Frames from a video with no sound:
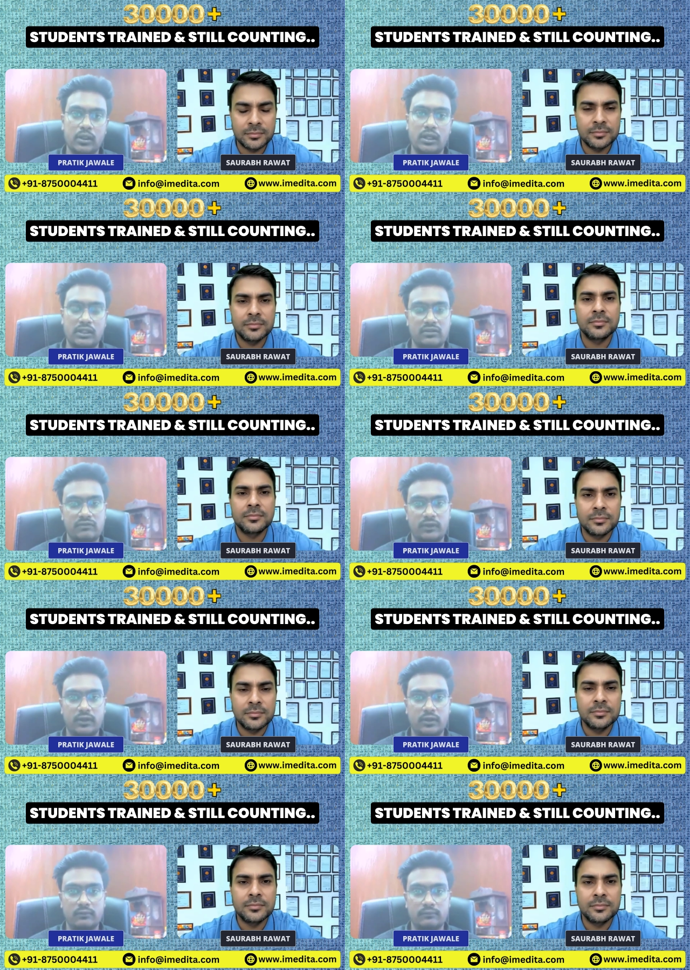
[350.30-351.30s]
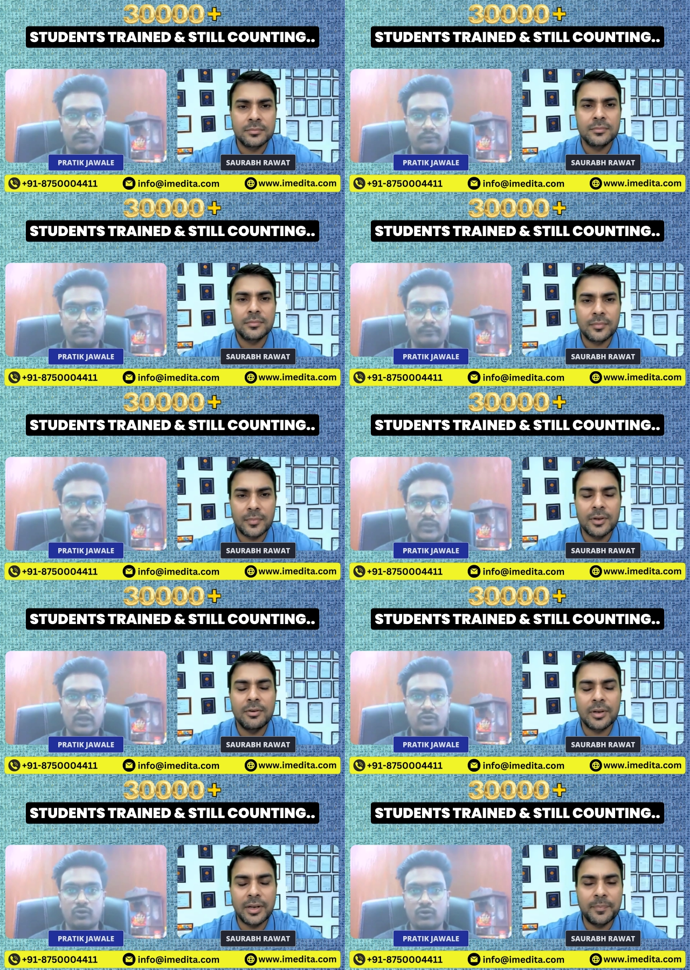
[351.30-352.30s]
Speaker 1: in this field.
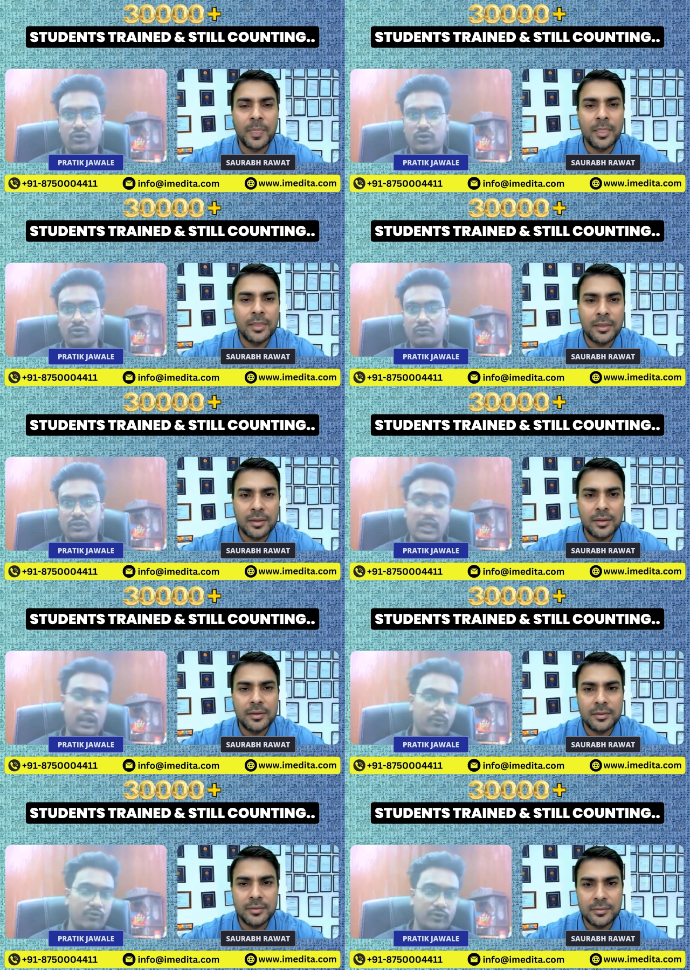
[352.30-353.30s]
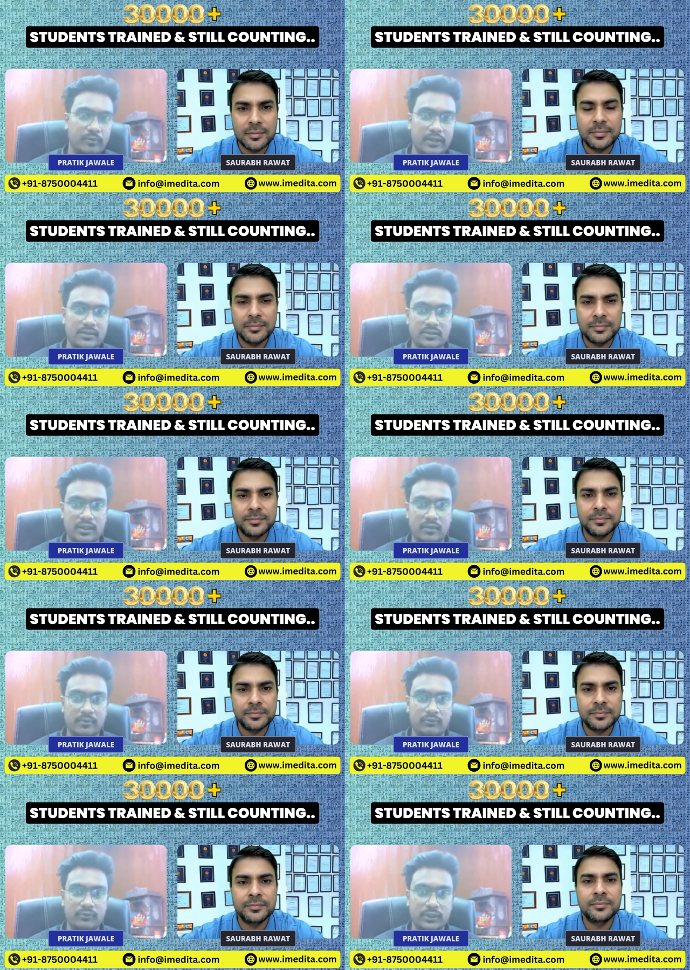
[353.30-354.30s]
Okay. So with the help of him, I just came
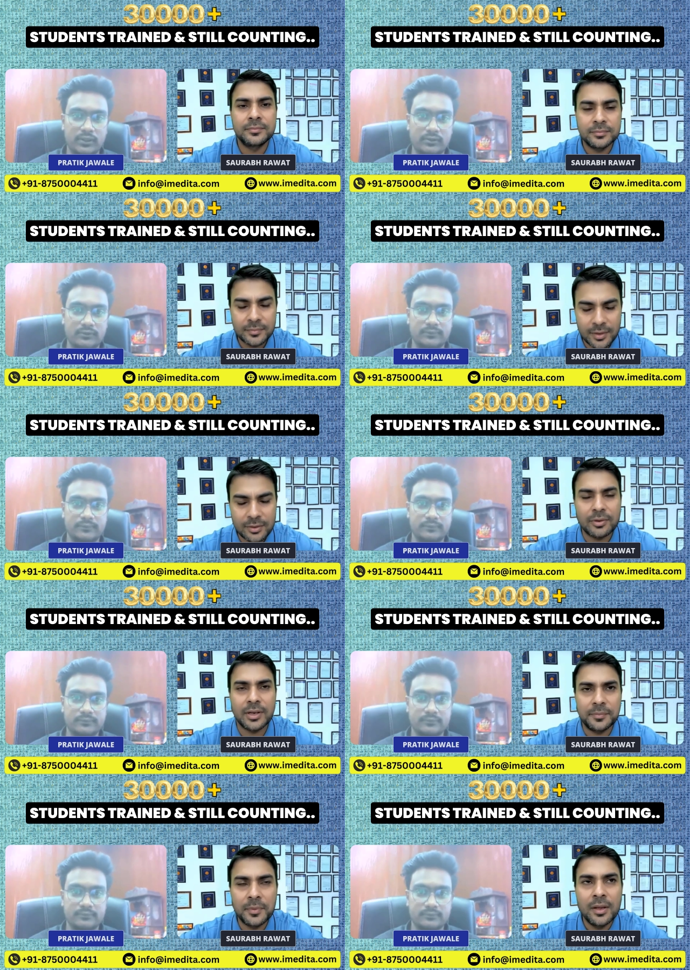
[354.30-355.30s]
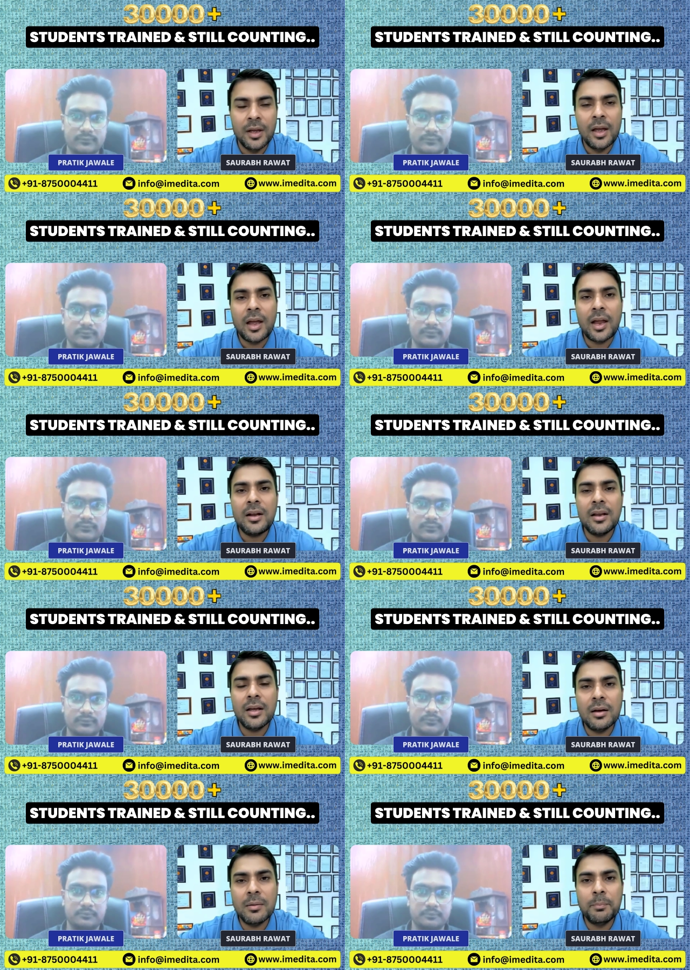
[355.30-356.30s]
over here.
Speaker 2: And
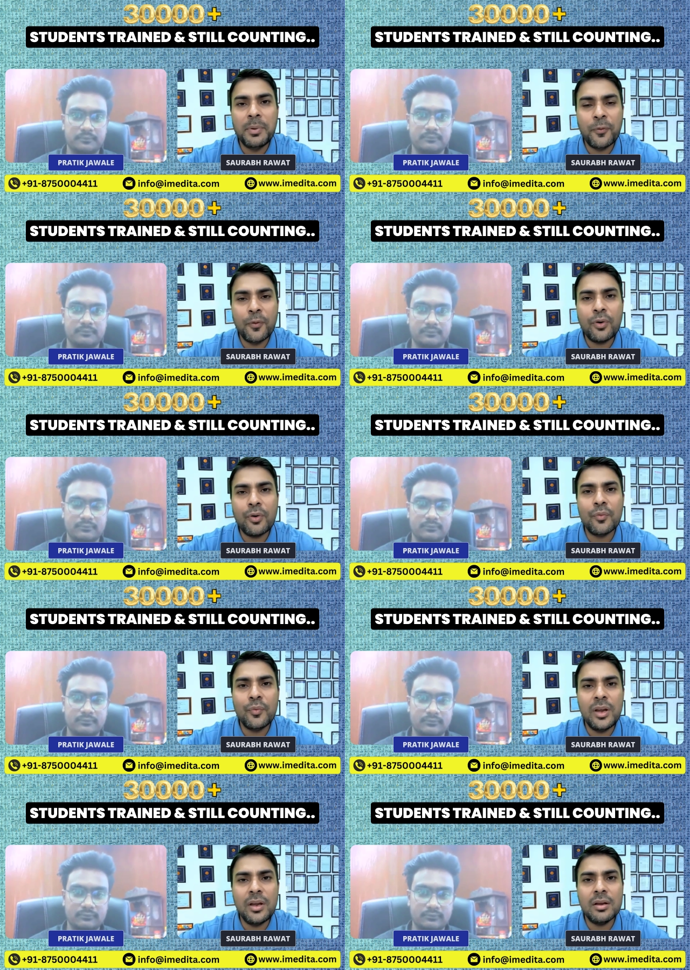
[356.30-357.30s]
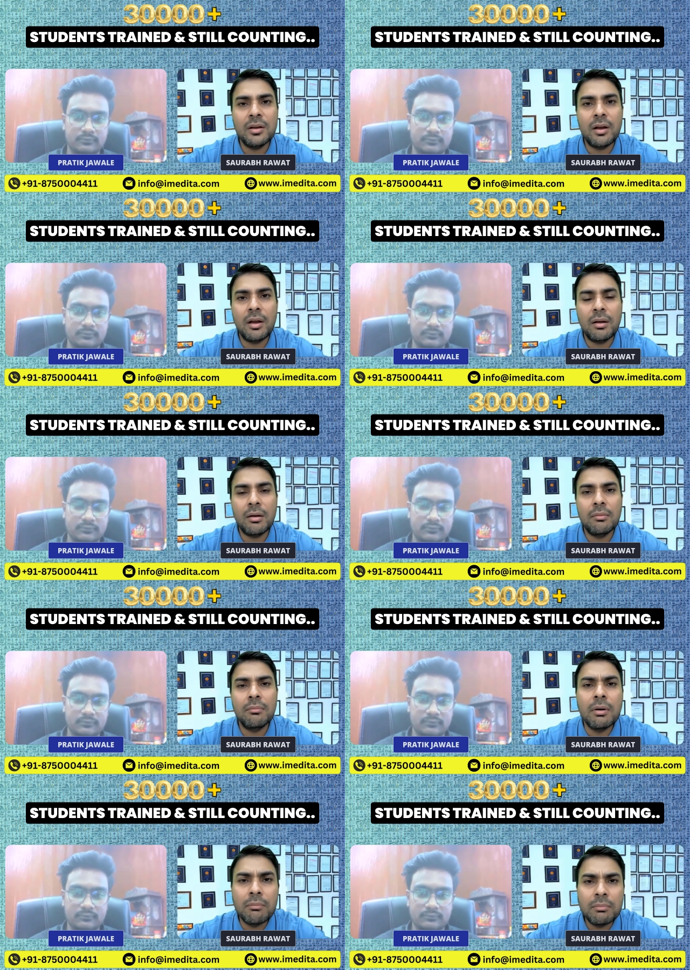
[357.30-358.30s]
uh, before we
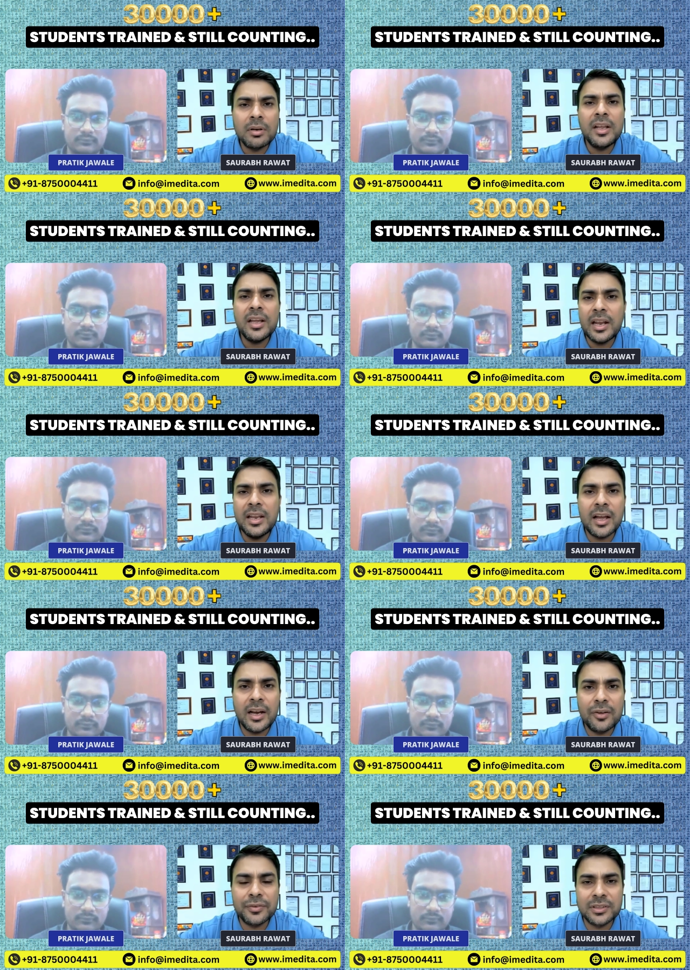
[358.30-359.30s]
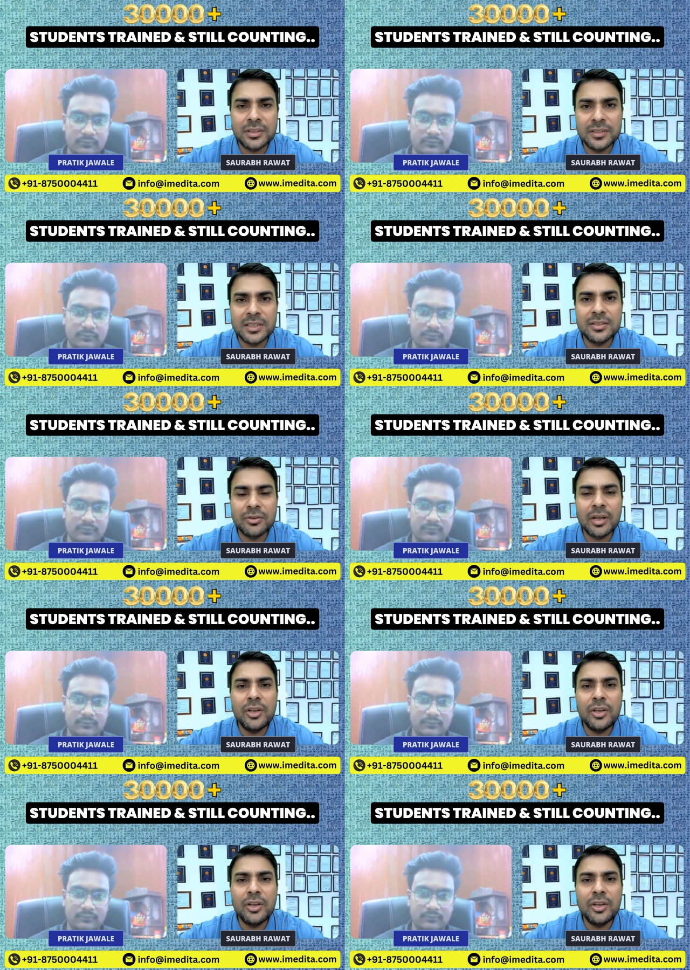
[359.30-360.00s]
take any kind of services, okay,